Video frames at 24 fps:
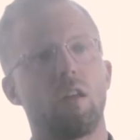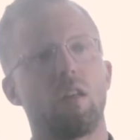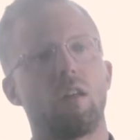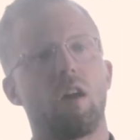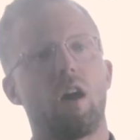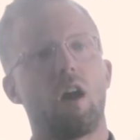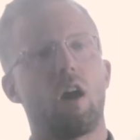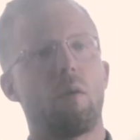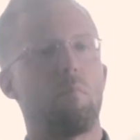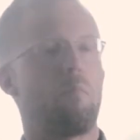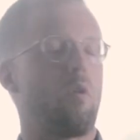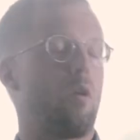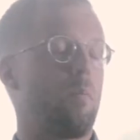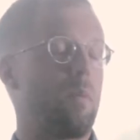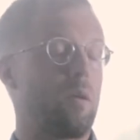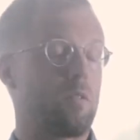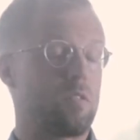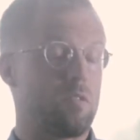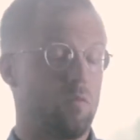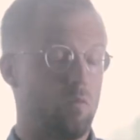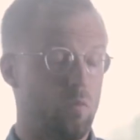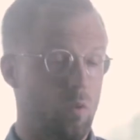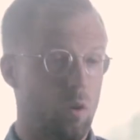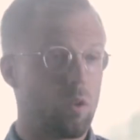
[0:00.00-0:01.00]
about
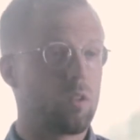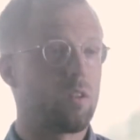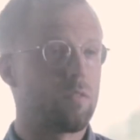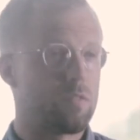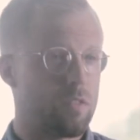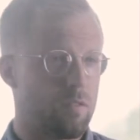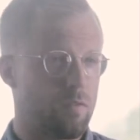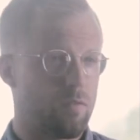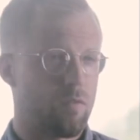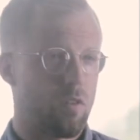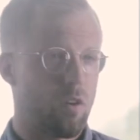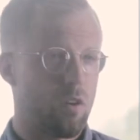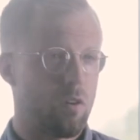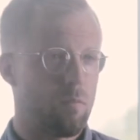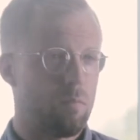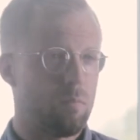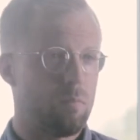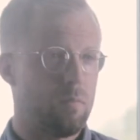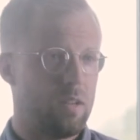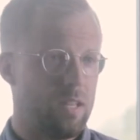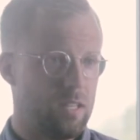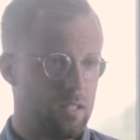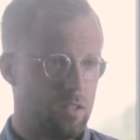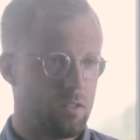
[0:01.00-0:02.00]
the role of the firm
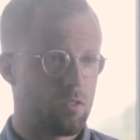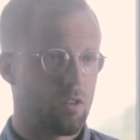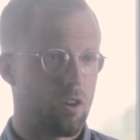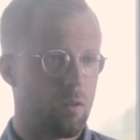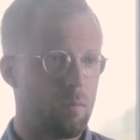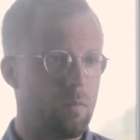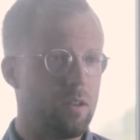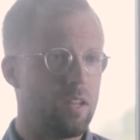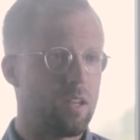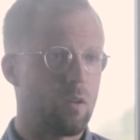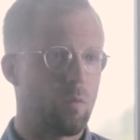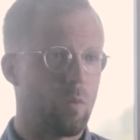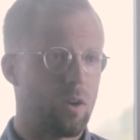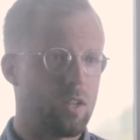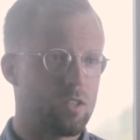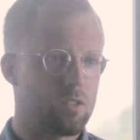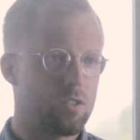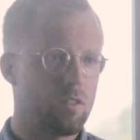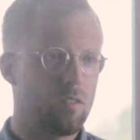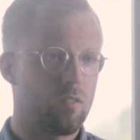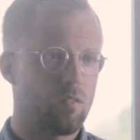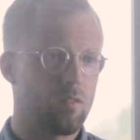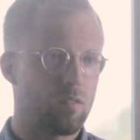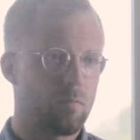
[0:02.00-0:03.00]
in determining
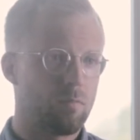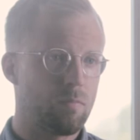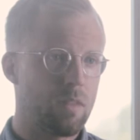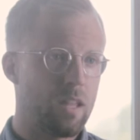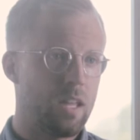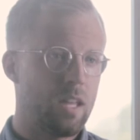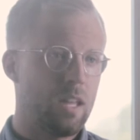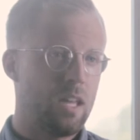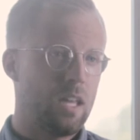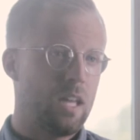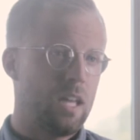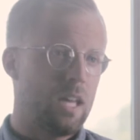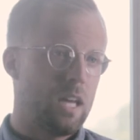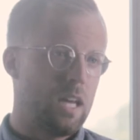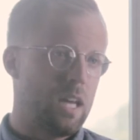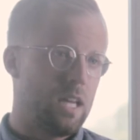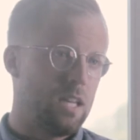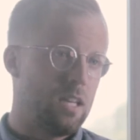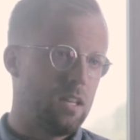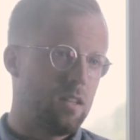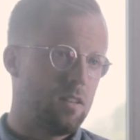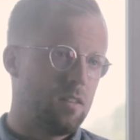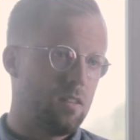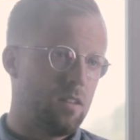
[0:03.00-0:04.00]
wages.
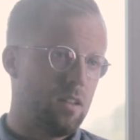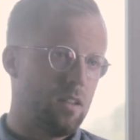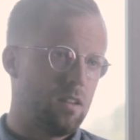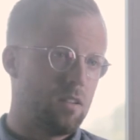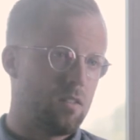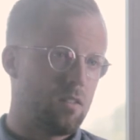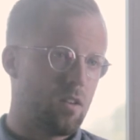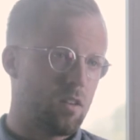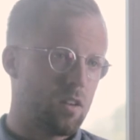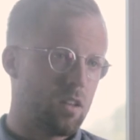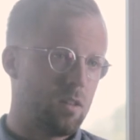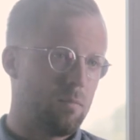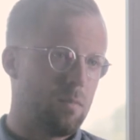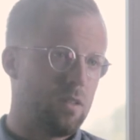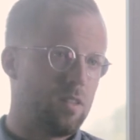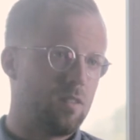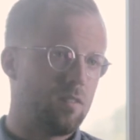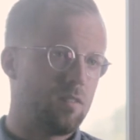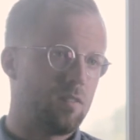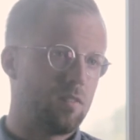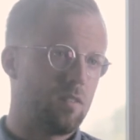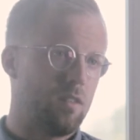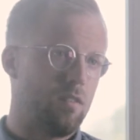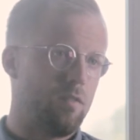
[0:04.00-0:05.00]
And it
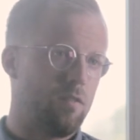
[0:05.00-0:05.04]
documents a